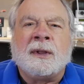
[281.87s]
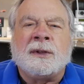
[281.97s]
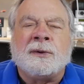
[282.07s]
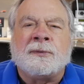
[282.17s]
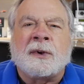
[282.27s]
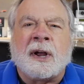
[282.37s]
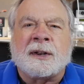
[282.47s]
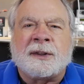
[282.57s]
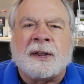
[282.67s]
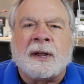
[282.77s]
you've
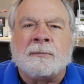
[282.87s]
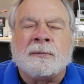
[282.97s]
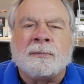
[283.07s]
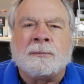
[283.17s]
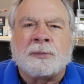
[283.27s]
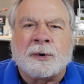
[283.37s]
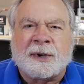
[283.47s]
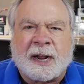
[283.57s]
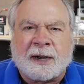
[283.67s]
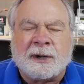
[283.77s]
got them
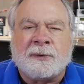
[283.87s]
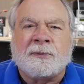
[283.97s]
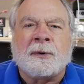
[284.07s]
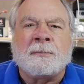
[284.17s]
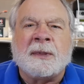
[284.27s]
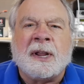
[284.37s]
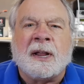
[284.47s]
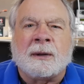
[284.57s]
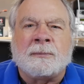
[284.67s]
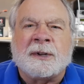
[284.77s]
protected from the
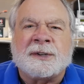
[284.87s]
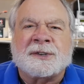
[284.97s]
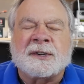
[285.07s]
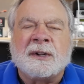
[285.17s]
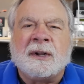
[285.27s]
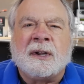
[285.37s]
elements